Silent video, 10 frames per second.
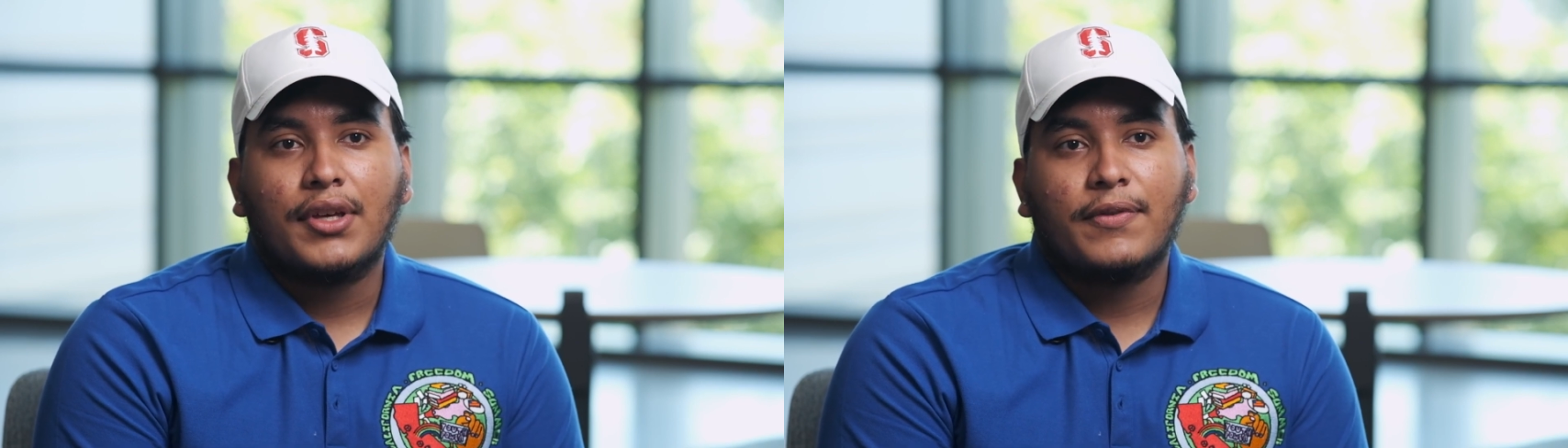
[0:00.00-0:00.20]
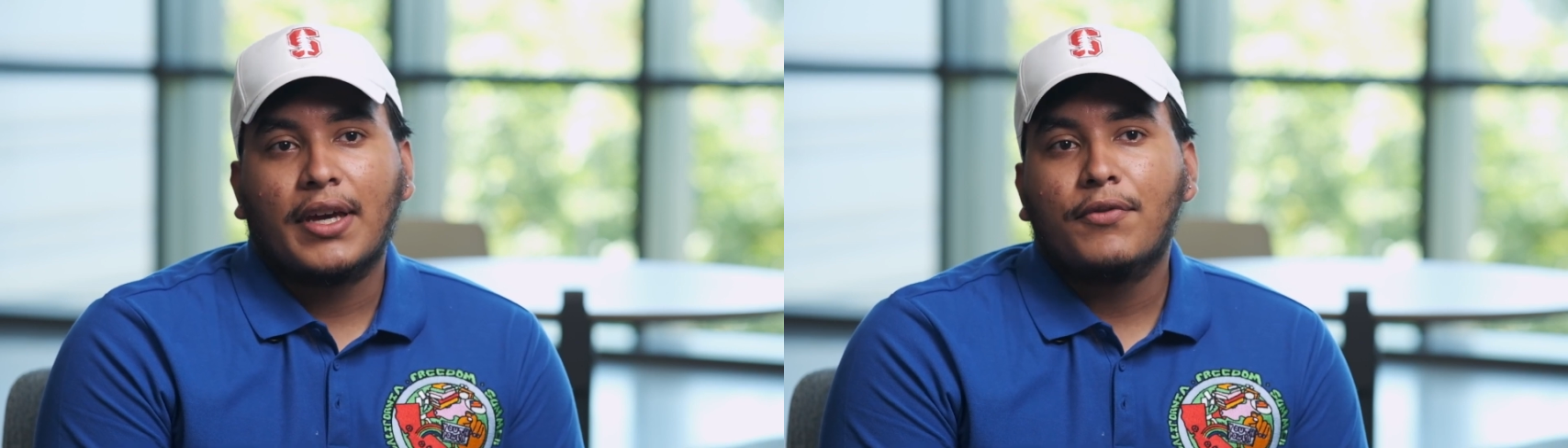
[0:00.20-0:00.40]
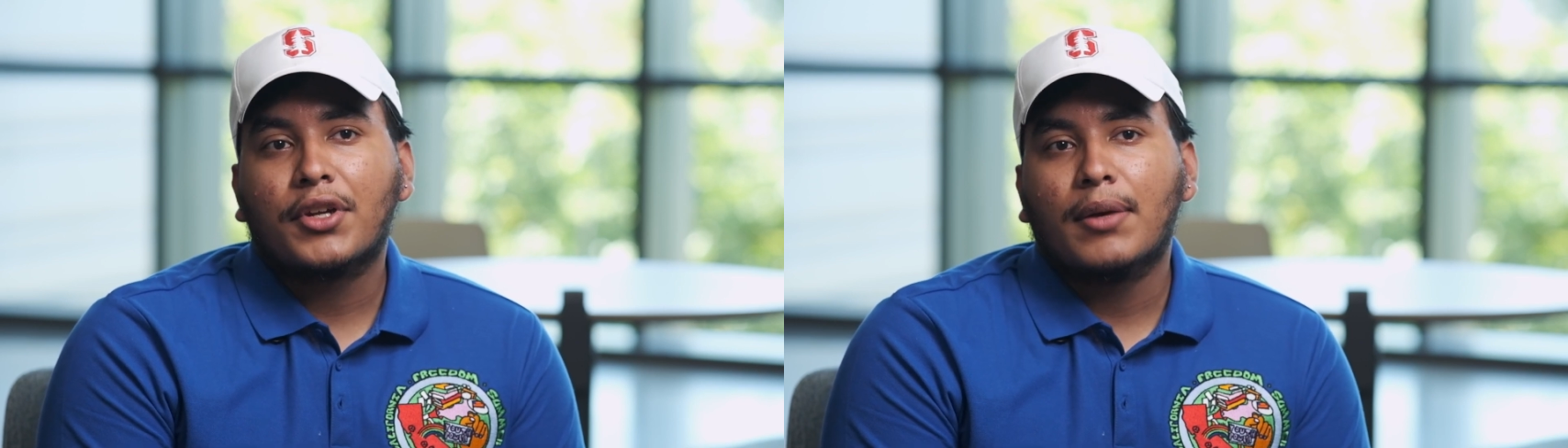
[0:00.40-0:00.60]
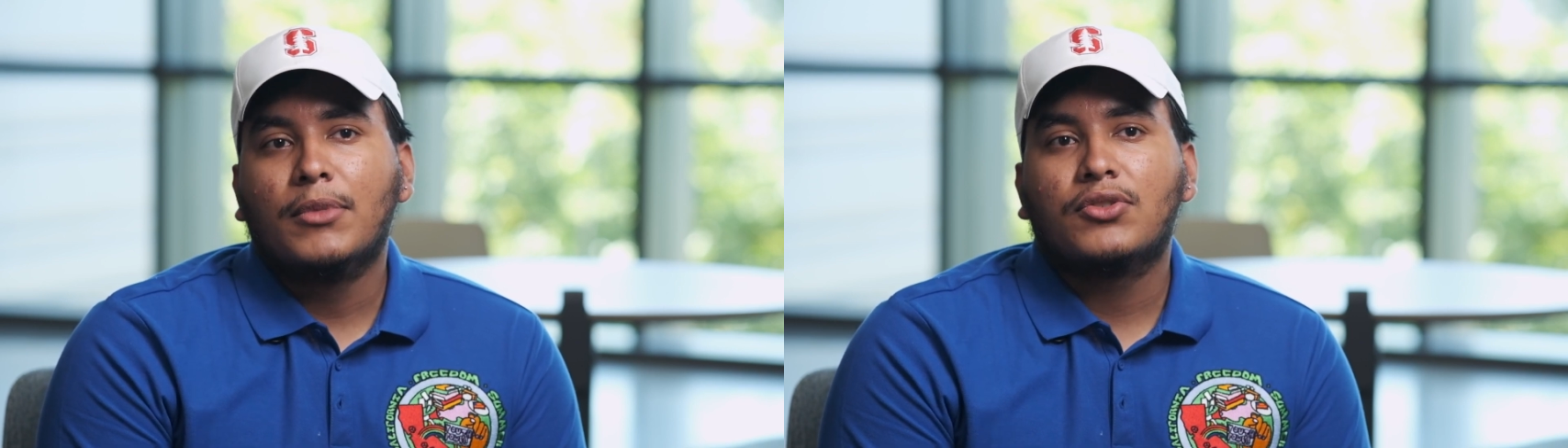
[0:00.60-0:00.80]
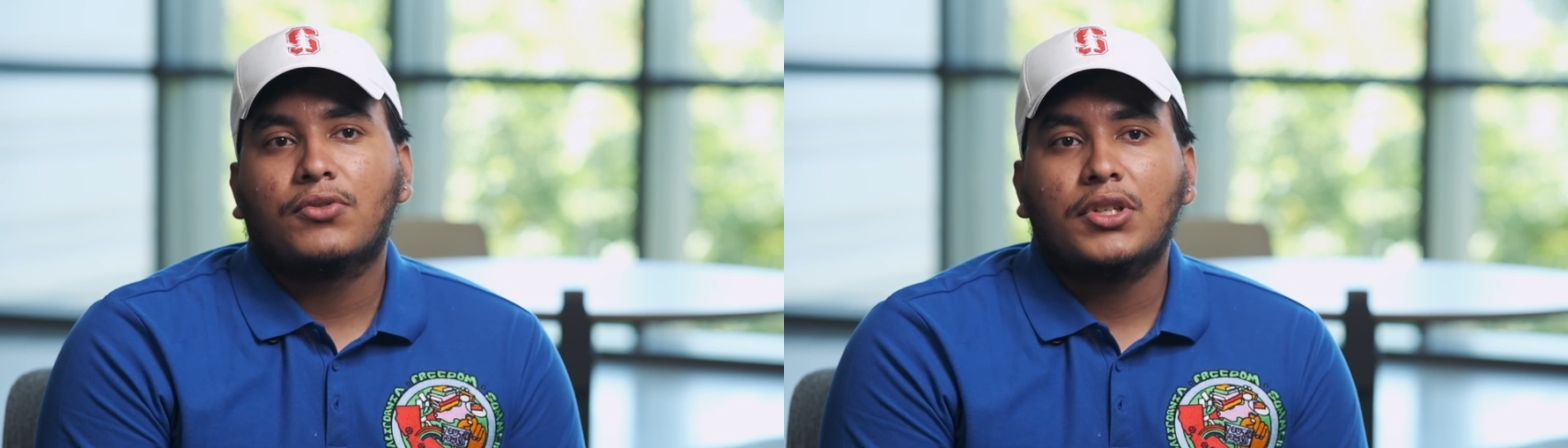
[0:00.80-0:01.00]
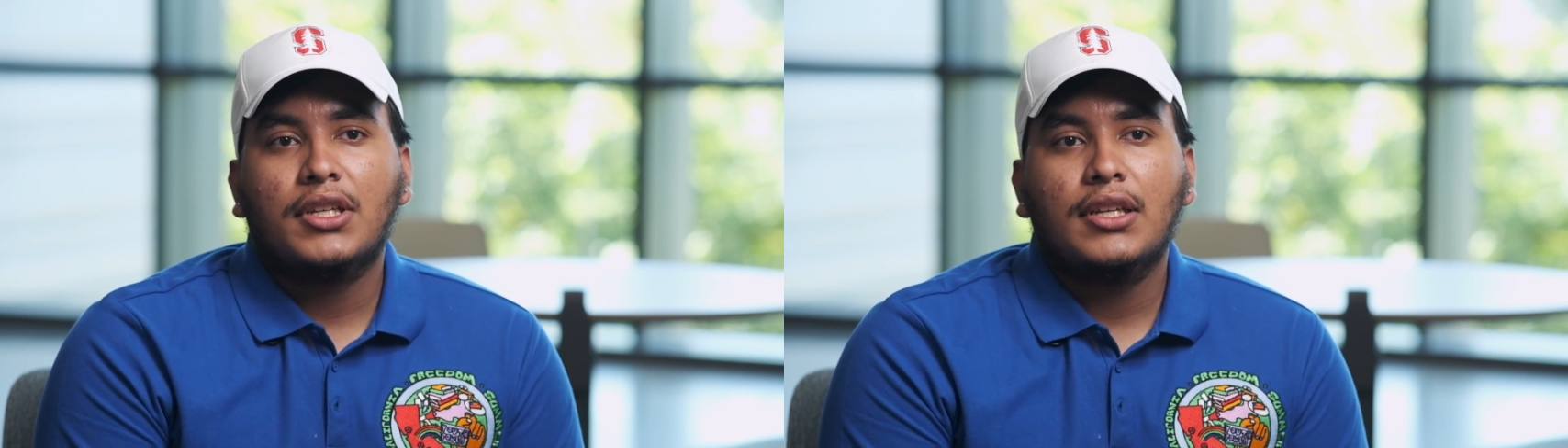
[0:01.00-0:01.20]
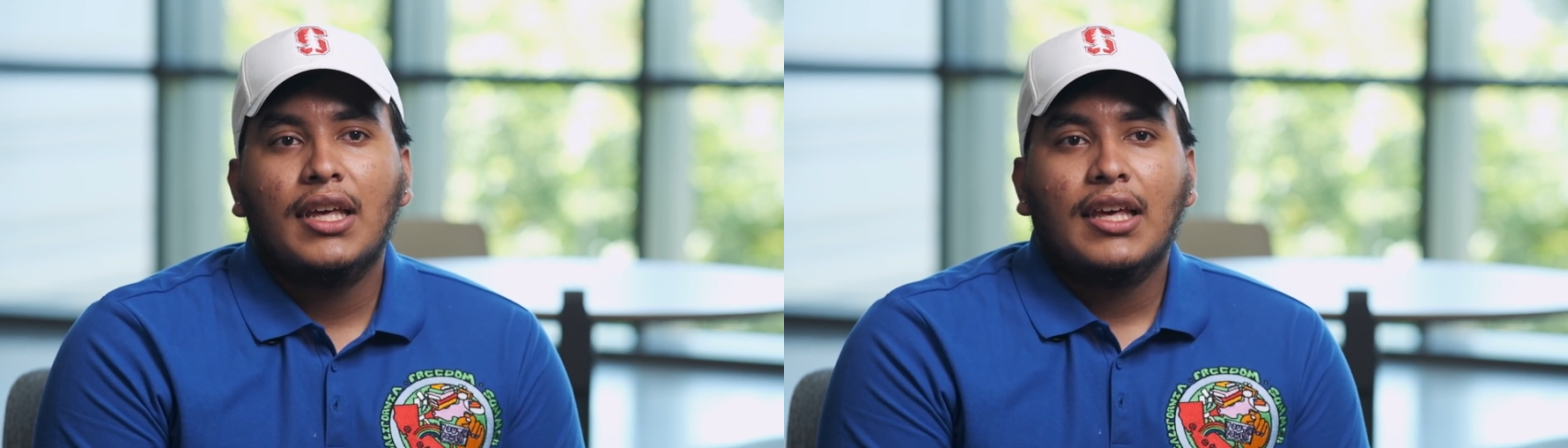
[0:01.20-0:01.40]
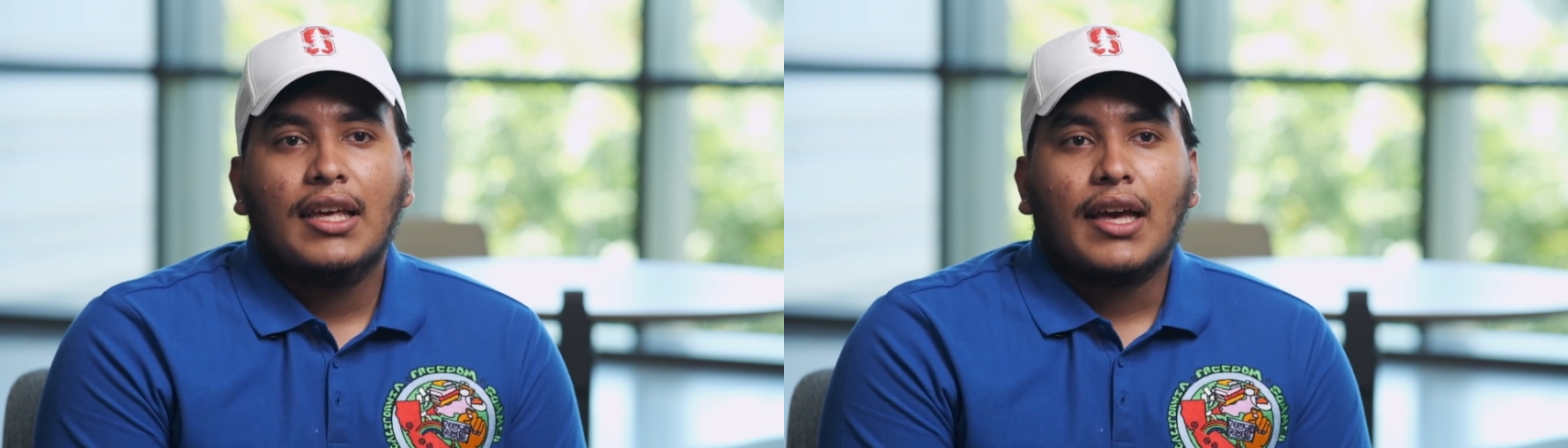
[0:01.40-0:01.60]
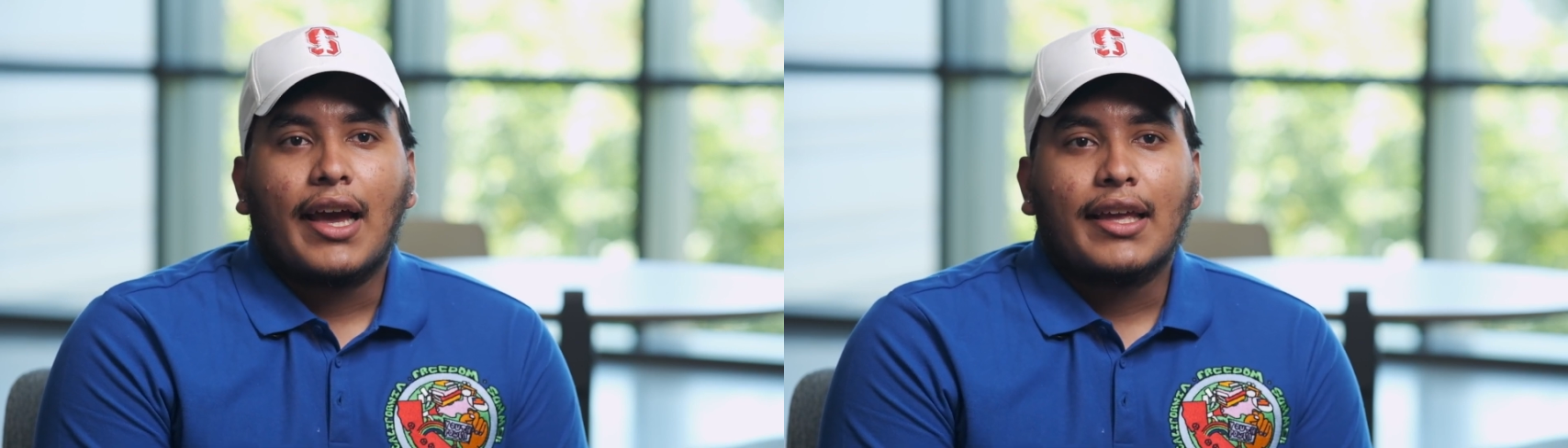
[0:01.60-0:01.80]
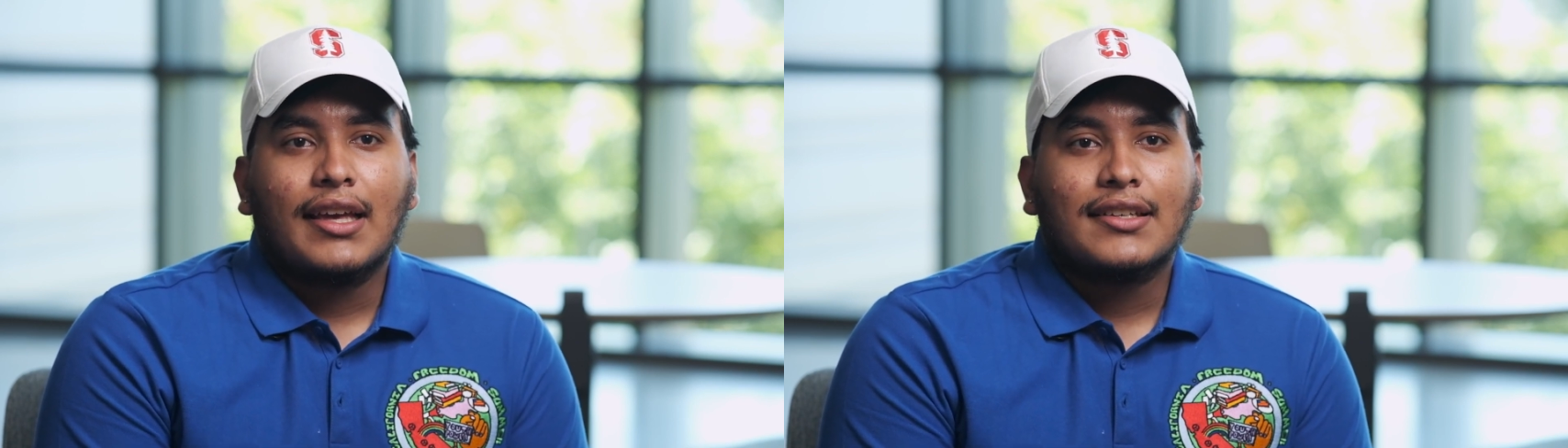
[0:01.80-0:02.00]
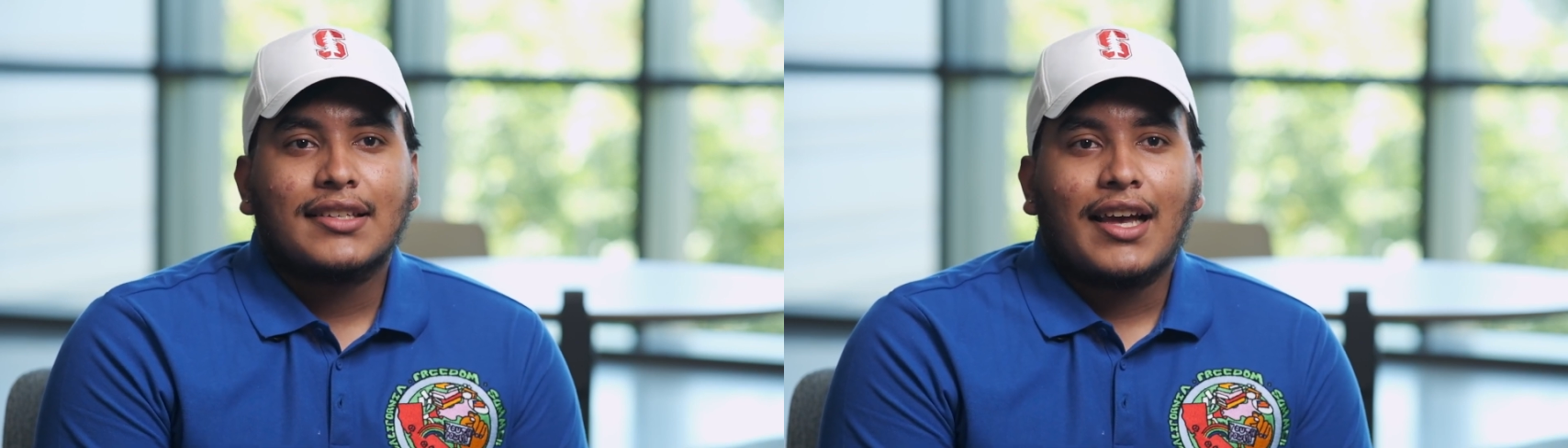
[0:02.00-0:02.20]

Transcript: If I ever get mistreated, I guess